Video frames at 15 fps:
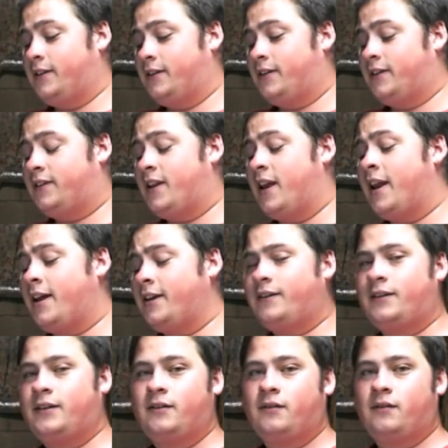
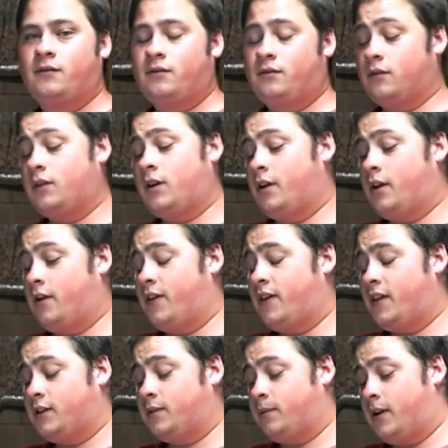Stinnett, and I
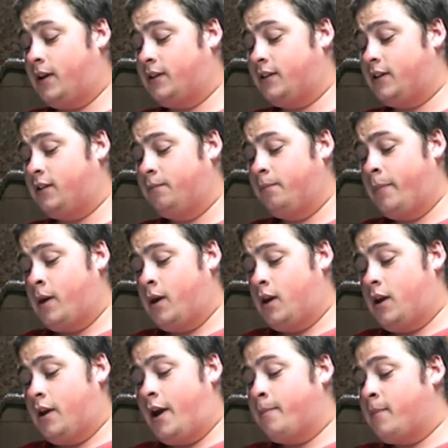think that's what I said.
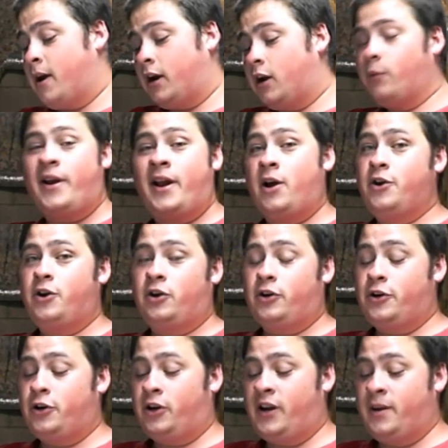I'm not going to read out your,
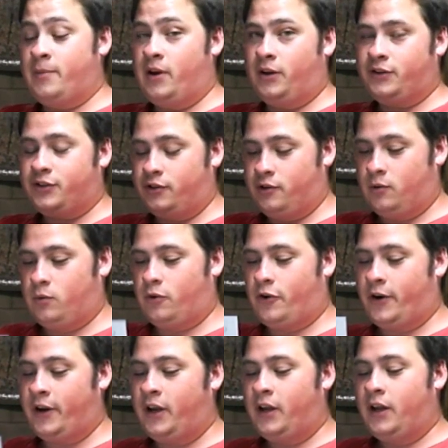your email, so don't
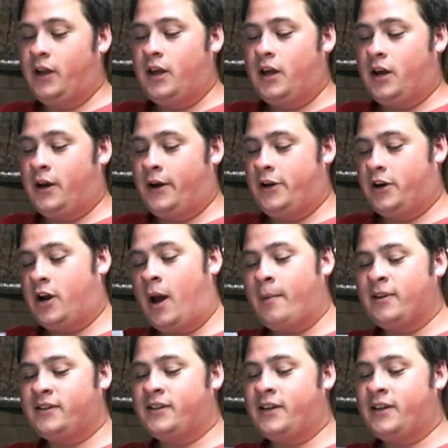worry. Uh, your comment